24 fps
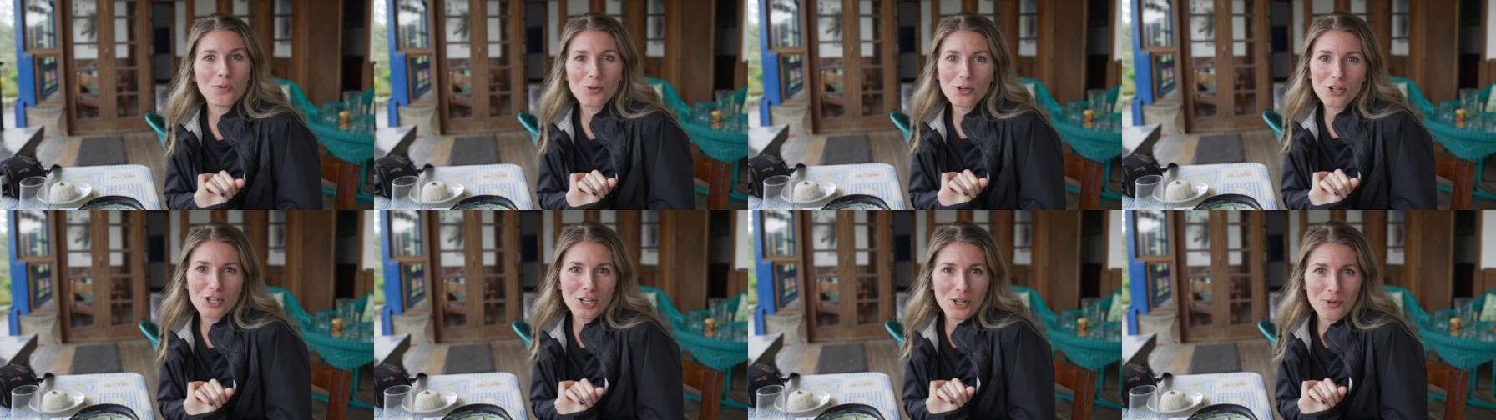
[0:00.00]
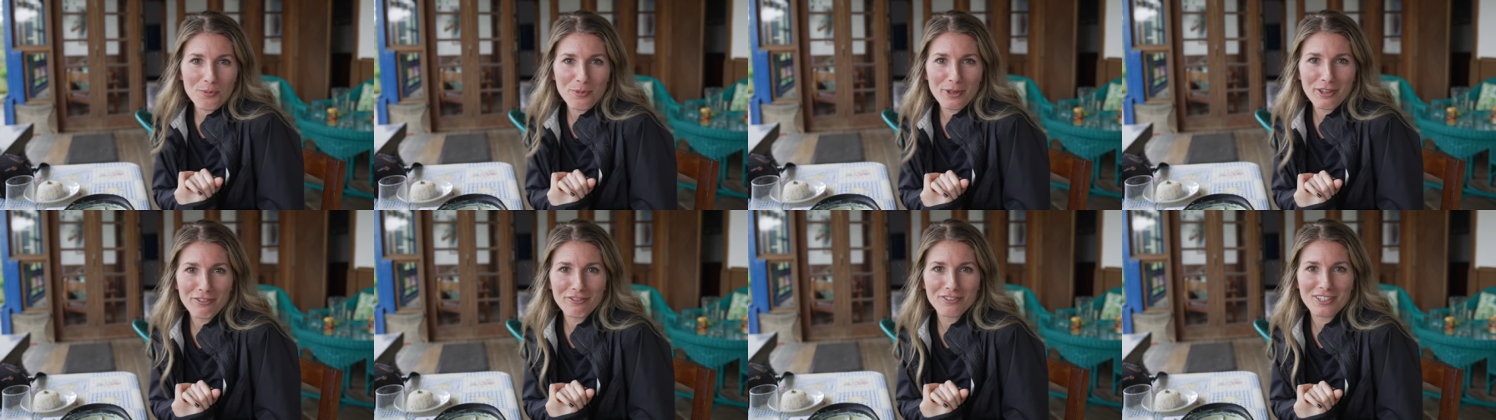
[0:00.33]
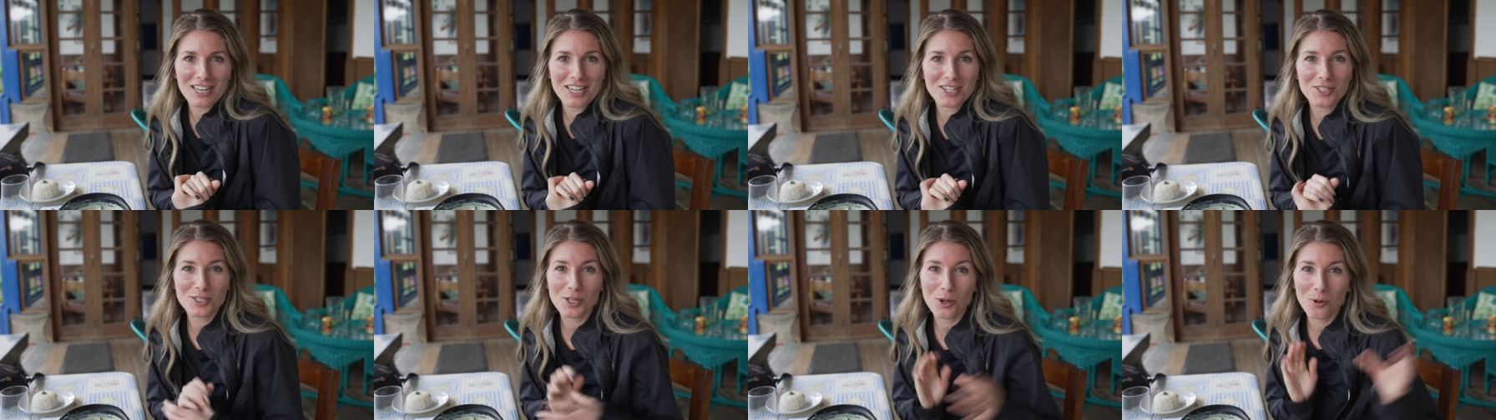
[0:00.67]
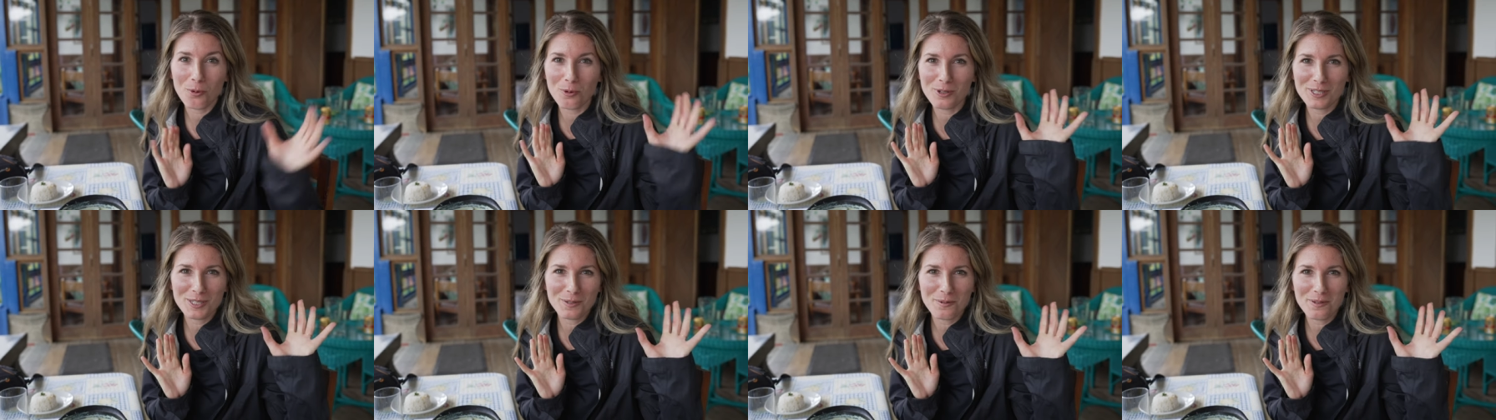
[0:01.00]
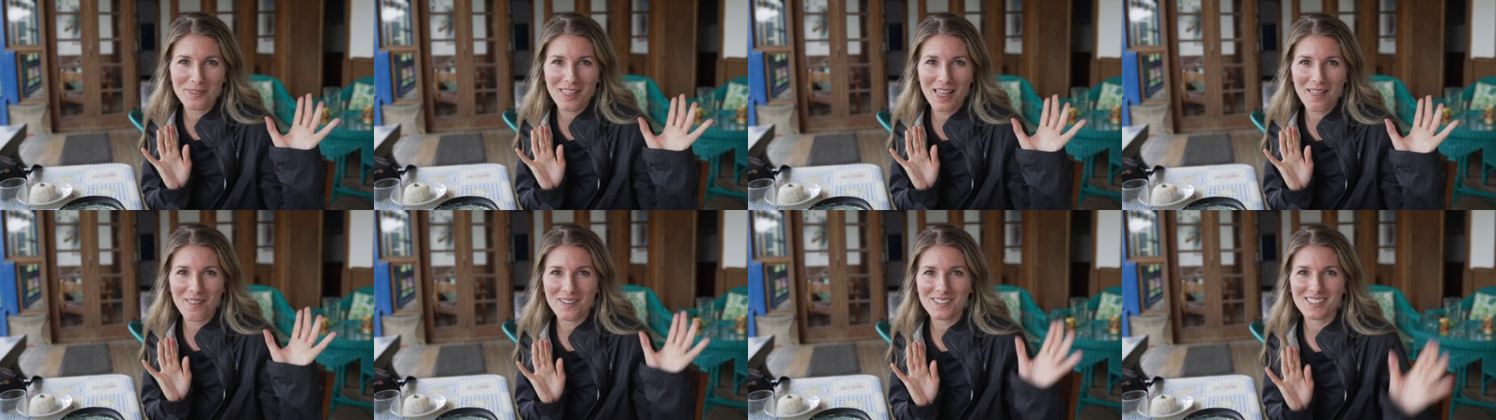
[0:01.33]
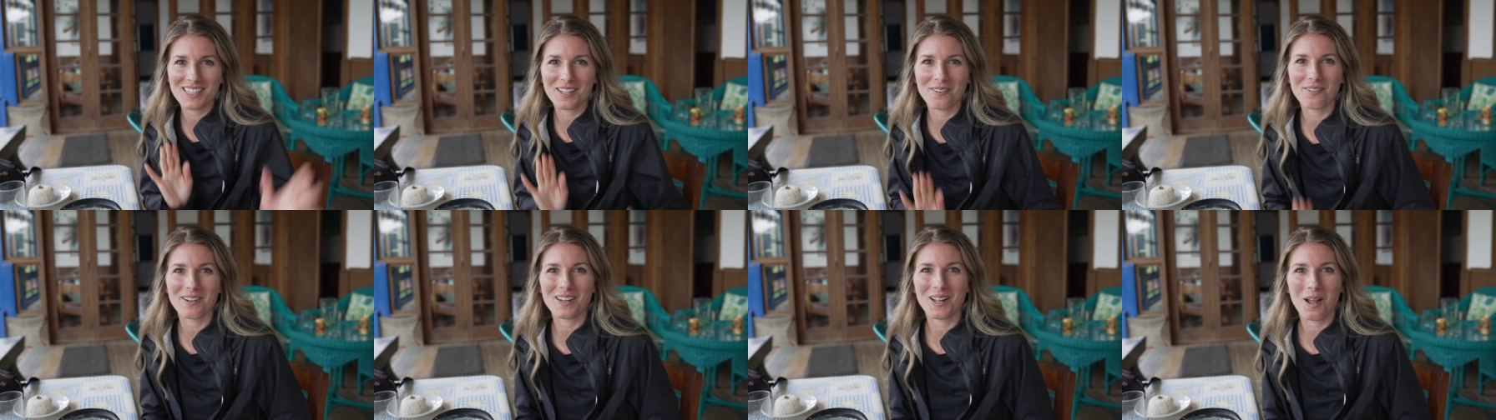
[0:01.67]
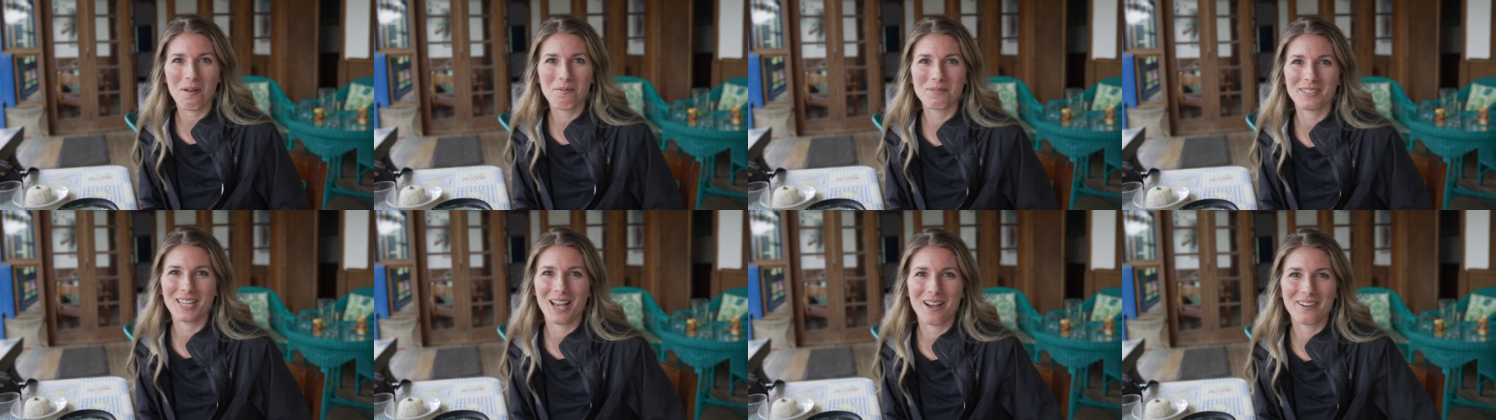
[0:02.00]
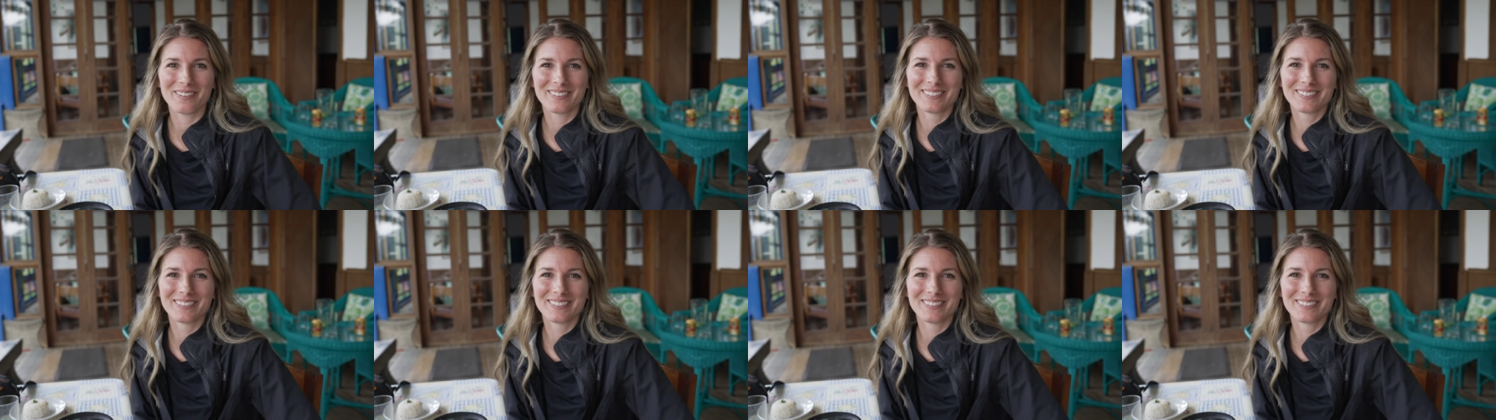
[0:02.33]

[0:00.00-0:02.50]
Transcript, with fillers: ordered a beef dish, so we'll see what that looks like when it comes Cheers. out.